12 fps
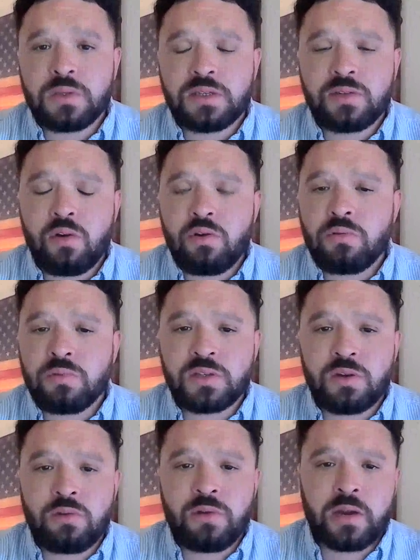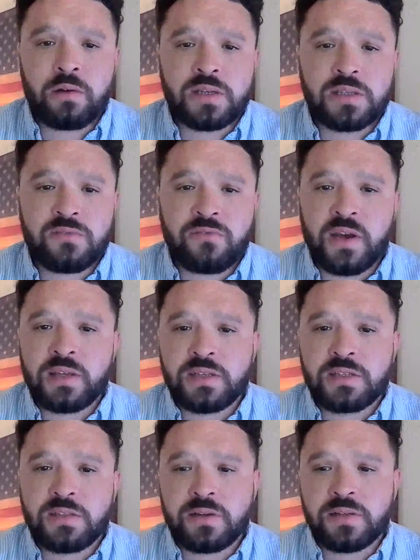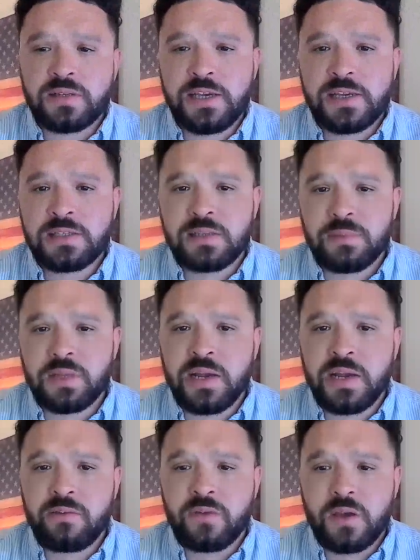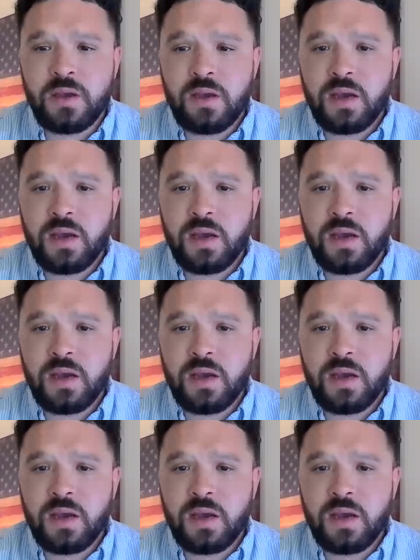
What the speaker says: this whole area is finally starting to take some life.